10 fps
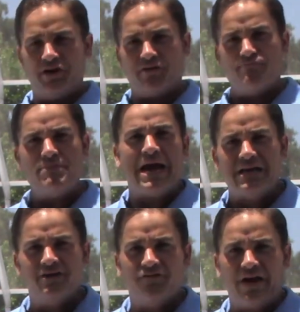there
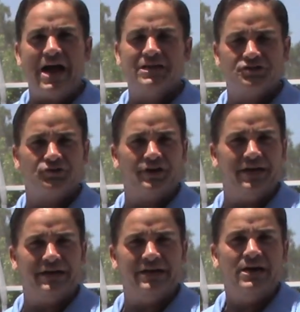
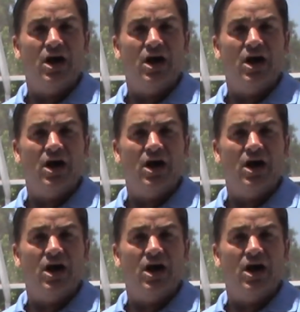manufacturing